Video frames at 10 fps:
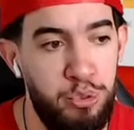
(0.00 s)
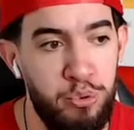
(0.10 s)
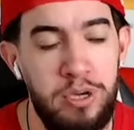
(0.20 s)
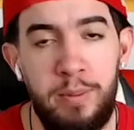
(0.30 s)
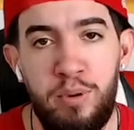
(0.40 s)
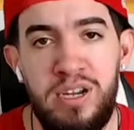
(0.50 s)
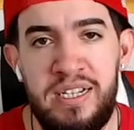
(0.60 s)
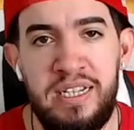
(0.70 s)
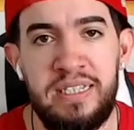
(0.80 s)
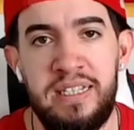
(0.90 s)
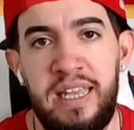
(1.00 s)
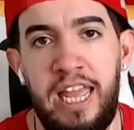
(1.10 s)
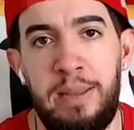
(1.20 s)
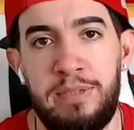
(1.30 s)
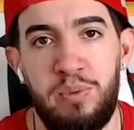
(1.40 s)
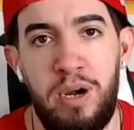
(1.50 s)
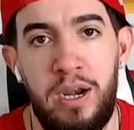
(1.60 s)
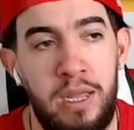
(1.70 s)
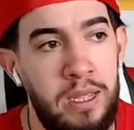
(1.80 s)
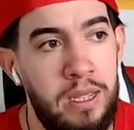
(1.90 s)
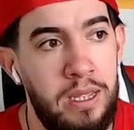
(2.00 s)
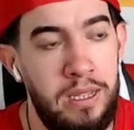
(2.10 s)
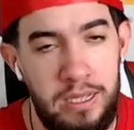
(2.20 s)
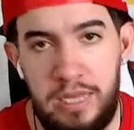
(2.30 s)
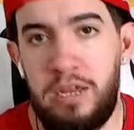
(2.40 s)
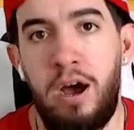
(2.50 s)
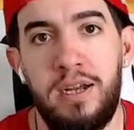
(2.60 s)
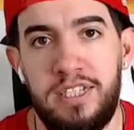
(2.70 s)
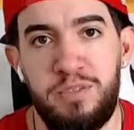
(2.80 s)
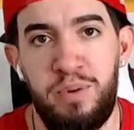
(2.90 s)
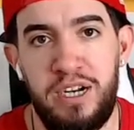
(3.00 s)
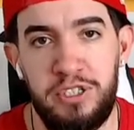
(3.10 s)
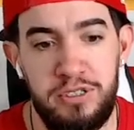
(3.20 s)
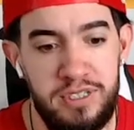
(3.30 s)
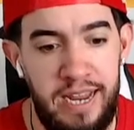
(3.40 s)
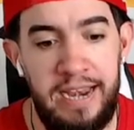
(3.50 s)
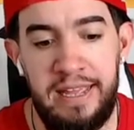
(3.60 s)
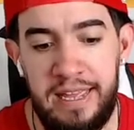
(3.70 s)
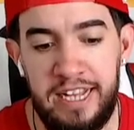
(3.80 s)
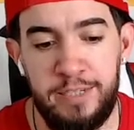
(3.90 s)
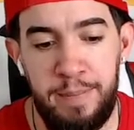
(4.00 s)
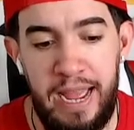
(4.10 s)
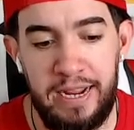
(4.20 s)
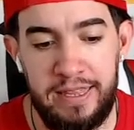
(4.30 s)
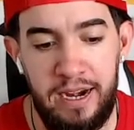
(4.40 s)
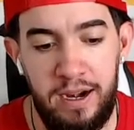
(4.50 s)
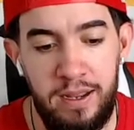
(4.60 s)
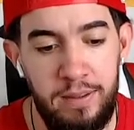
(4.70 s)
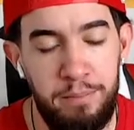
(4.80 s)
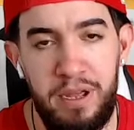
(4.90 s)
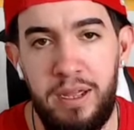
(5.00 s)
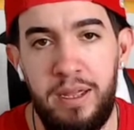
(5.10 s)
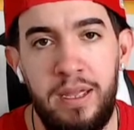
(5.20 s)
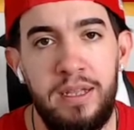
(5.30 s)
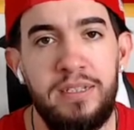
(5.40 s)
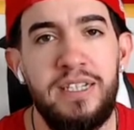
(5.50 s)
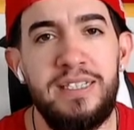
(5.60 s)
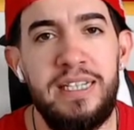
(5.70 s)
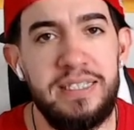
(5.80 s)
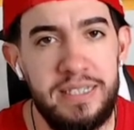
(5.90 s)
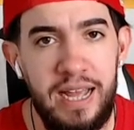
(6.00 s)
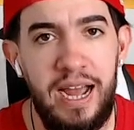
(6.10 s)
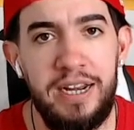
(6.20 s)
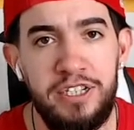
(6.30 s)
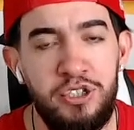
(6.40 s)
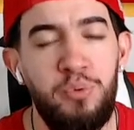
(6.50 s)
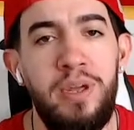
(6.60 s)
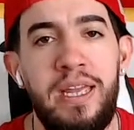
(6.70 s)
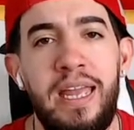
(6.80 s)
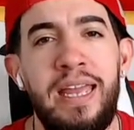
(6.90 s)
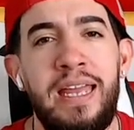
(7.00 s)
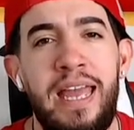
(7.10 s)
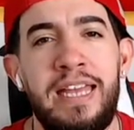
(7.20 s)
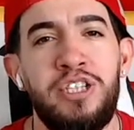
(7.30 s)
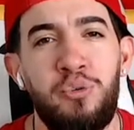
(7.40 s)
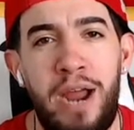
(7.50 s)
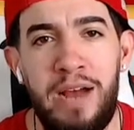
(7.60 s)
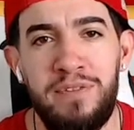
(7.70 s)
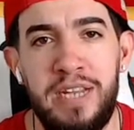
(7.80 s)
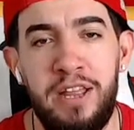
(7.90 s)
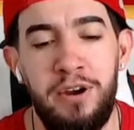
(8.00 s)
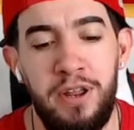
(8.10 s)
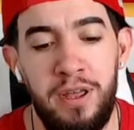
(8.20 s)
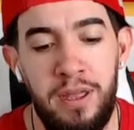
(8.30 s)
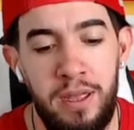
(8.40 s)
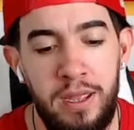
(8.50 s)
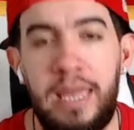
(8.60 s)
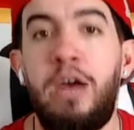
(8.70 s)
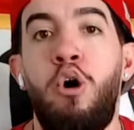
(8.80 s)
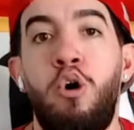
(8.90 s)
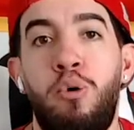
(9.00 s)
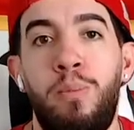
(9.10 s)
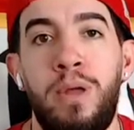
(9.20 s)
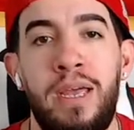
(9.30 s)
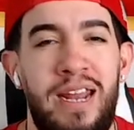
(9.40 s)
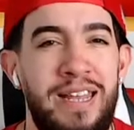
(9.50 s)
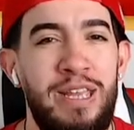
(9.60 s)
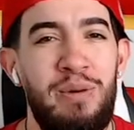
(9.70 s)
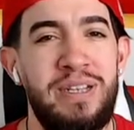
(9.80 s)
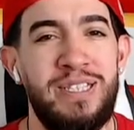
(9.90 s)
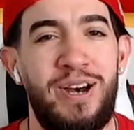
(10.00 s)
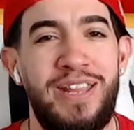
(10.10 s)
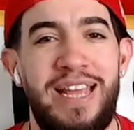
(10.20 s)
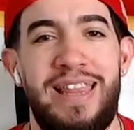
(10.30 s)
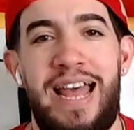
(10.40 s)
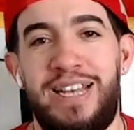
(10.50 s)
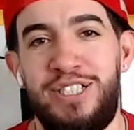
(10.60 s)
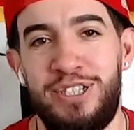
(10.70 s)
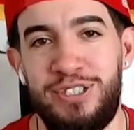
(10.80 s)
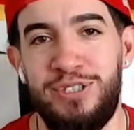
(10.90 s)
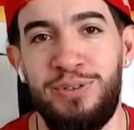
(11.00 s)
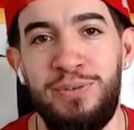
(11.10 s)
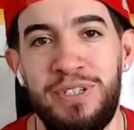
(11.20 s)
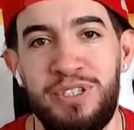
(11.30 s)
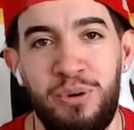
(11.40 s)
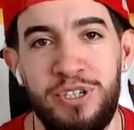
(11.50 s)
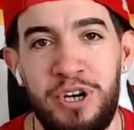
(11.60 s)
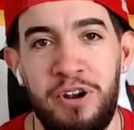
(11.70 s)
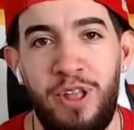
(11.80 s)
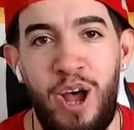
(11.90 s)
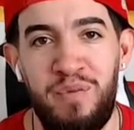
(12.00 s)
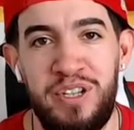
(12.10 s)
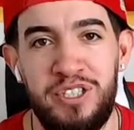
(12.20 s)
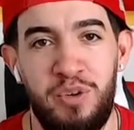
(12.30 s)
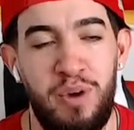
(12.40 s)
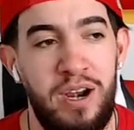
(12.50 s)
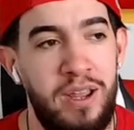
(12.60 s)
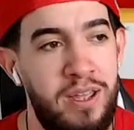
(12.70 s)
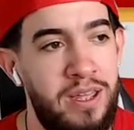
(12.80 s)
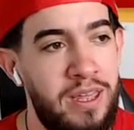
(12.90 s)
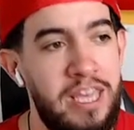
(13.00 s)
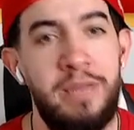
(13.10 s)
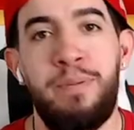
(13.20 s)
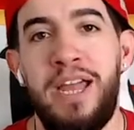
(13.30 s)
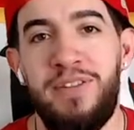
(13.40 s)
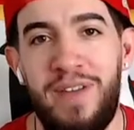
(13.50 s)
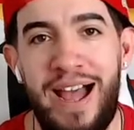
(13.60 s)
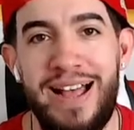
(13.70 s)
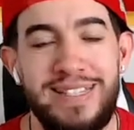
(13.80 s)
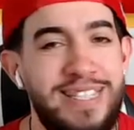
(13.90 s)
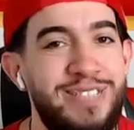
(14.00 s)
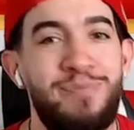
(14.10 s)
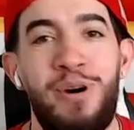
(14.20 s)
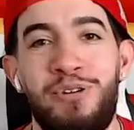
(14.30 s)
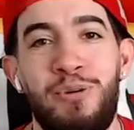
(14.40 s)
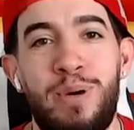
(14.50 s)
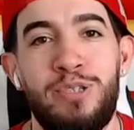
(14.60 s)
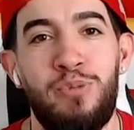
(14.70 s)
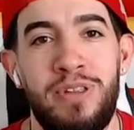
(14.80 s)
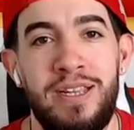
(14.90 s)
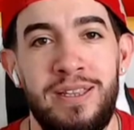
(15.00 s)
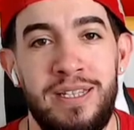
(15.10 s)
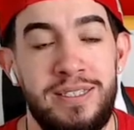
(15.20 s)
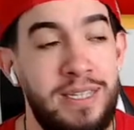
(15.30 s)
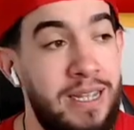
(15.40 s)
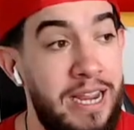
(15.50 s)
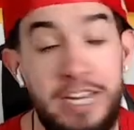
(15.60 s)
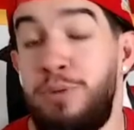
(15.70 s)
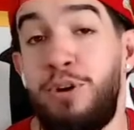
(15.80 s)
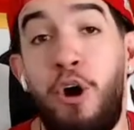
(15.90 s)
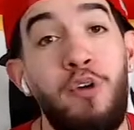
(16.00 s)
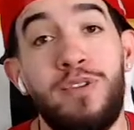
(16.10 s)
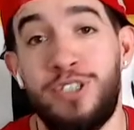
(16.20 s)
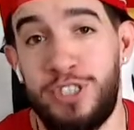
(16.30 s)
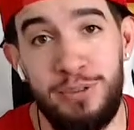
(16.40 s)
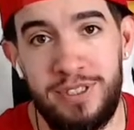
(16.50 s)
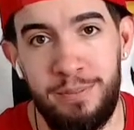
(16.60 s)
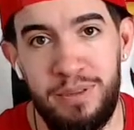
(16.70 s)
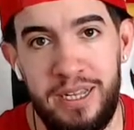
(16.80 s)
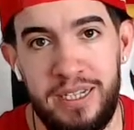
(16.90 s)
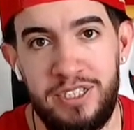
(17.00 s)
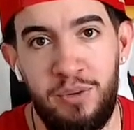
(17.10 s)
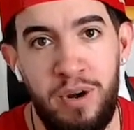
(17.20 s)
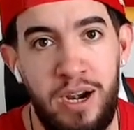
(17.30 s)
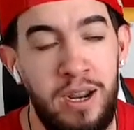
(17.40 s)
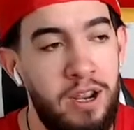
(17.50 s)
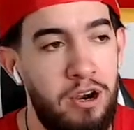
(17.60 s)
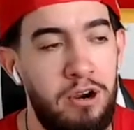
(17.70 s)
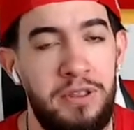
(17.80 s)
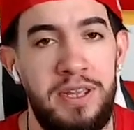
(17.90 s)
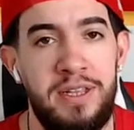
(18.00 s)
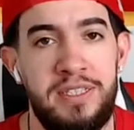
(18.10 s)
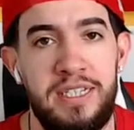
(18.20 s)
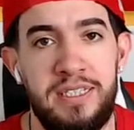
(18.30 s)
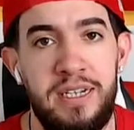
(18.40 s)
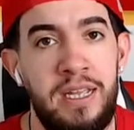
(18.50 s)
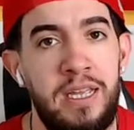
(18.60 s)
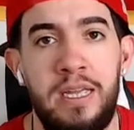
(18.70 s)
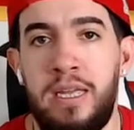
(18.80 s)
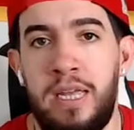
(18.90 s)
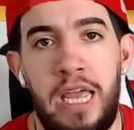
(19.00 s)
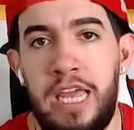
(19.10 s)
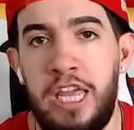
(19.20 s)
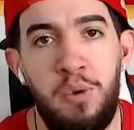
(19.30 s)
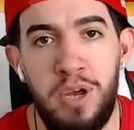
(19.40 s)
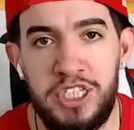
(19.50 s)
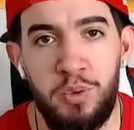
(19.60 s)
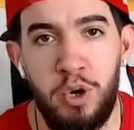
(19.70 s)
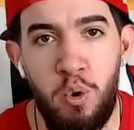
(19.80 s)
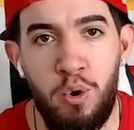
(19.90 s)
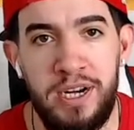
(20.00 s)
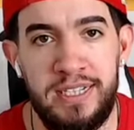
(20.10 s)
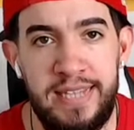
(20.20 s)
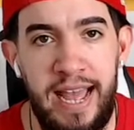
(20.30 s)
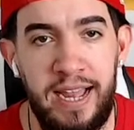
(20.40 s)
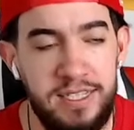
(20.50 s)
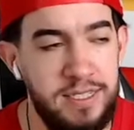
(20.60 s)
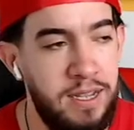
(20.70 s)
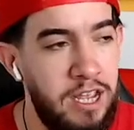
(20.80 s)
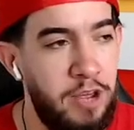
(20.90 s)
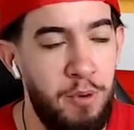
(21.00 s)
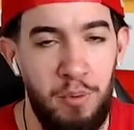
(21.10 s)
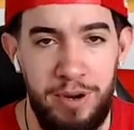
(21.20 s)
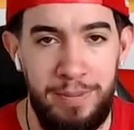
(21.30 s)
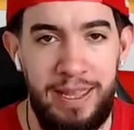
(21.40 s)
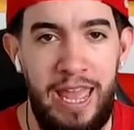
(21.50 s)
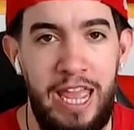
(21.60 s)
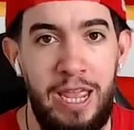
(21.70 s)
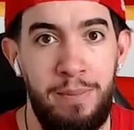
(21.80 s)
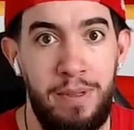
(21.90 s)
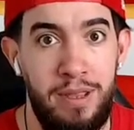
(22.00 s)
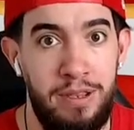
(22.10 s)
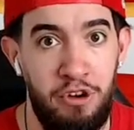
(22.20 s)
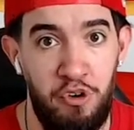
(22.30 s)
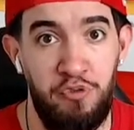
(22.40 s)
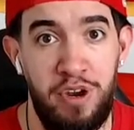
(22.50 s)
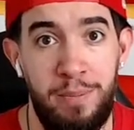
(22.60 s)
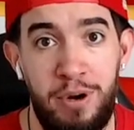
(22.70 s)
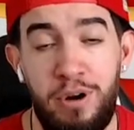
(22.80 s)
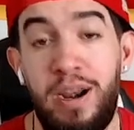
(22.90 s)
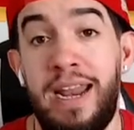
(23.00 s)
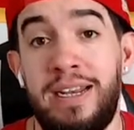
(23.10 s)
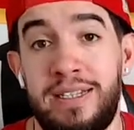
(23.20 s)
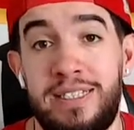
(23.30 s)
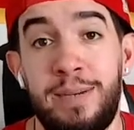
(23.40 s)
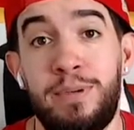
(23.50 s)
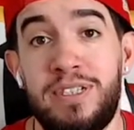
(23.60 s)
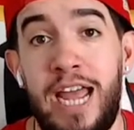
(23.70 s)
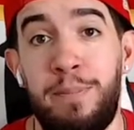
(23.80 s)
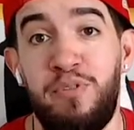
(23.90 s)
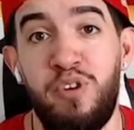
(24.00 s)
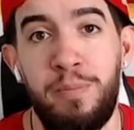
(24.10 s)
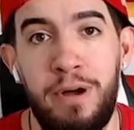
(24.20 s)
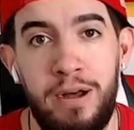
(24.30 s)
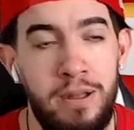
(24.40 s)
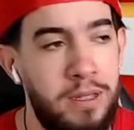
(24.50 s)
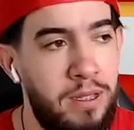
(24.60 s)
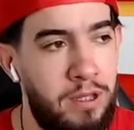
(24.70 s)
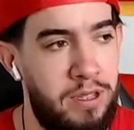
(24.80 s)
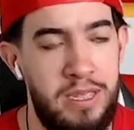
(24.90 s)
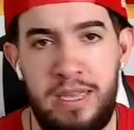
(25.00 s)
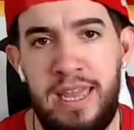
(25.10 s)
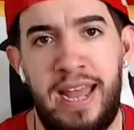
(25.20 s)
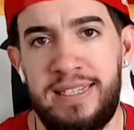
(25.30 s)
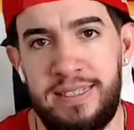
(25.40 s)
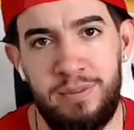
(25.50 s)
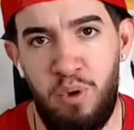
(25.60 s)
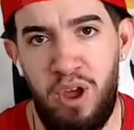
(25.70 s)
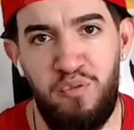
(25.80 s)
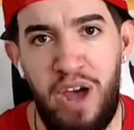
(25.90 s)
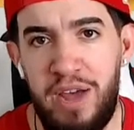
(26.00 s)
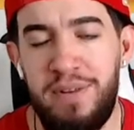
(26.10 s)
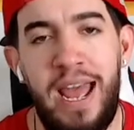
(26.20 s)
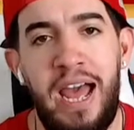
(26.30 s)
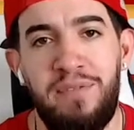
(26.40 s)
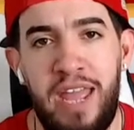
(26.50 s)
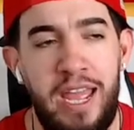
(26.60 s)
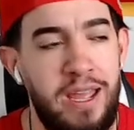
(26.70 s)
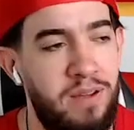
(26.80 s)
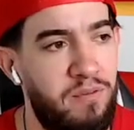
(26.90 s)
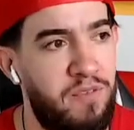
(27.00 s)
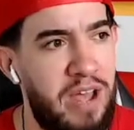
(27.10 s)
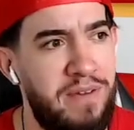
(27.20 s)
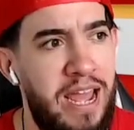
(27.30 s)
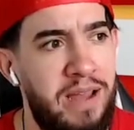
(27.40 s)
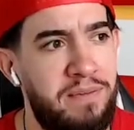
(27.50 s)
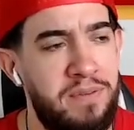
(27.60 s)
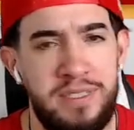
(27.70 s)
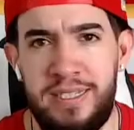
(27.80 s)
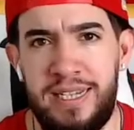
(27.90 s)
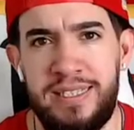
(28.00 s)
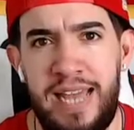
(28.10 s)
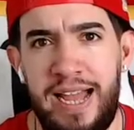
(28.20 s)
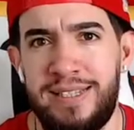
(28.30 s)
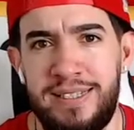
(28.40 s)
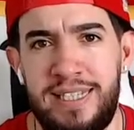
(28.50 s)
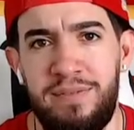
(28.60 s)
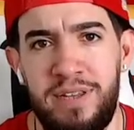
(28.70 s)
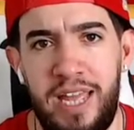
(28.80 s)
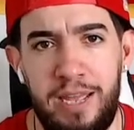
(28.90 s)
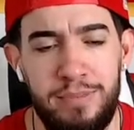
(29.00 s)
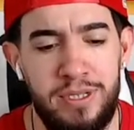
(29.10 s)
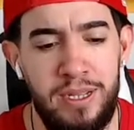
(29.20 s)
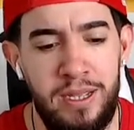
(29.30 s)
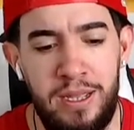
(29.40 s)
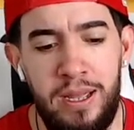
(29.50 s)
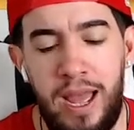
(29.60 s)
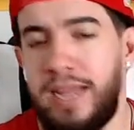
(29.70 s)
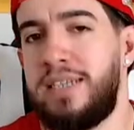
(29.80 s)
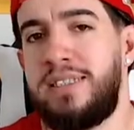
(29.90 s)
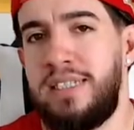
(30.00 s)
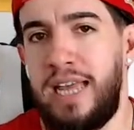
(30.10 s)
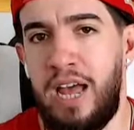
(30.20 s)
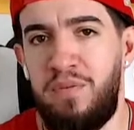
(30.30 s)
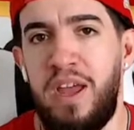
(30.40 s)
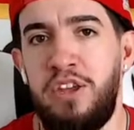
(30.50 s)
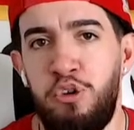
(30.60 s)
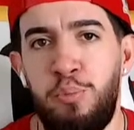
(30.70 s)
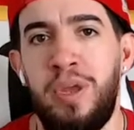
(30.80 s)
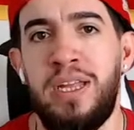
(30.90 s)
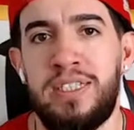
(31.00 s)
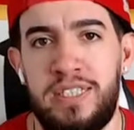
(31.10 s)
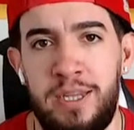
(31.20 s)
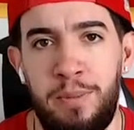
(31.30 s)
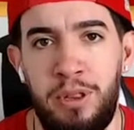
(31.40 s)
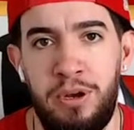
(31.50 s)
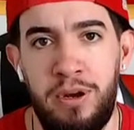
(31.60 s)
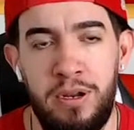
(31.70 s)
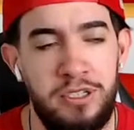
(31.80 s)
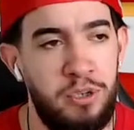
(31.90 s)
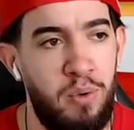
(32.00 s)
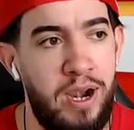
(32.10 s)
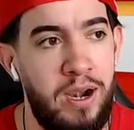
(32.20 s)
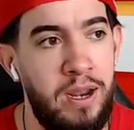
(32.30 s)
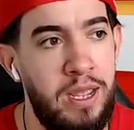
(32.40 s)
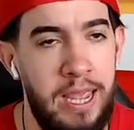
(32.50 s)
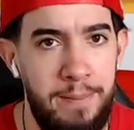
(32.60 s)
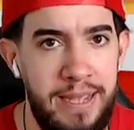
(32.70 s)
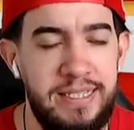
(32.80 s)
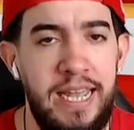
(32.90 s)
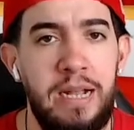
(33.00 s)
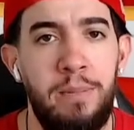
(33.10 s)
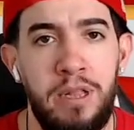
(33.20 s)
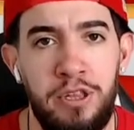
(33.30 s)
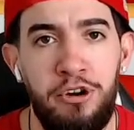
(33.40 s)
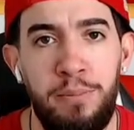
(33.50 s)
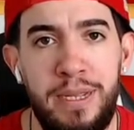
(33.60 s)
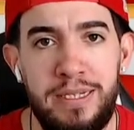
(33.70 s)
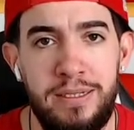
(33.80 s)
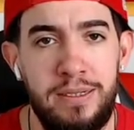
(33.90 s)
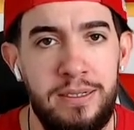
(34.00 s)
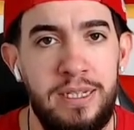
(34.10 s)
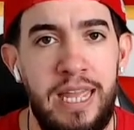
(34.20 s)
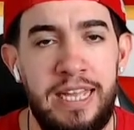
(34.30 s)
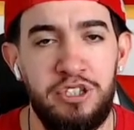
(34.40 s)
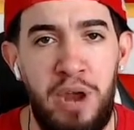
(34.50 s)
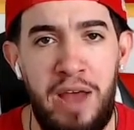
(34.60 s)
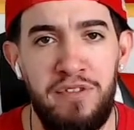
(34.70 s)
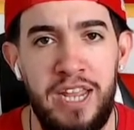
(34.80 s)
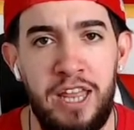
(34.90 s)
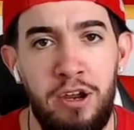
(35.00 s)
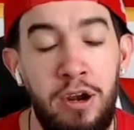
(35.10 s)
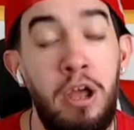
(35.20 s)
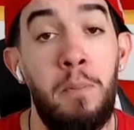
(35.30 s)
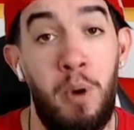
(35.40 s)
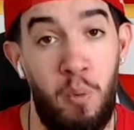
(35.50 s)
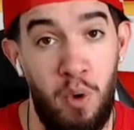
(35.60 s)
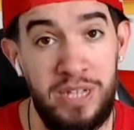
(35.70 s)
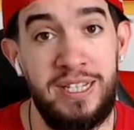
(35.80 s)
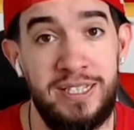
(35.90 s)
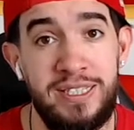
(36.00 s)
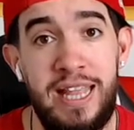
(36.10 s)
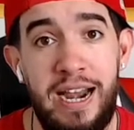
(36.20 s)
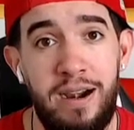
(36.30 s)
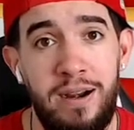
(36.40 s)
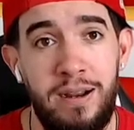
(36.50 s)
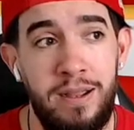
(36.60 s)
3 preseason games where he causes pressures and he gets back there. But just needs to kind of tweak and get his craft together to get home. And I think we saw that last year too with George Karlaftis to where he played fast. His motor was relentless. And he would overshoot some plays to where early in the season he wasn't recording sacks. But when it became November and December type of football, he had, 5.5, 6 sacks in 7 games. I could see FAU being similar to where it may take him a little bit to get his craft together, but once it's there,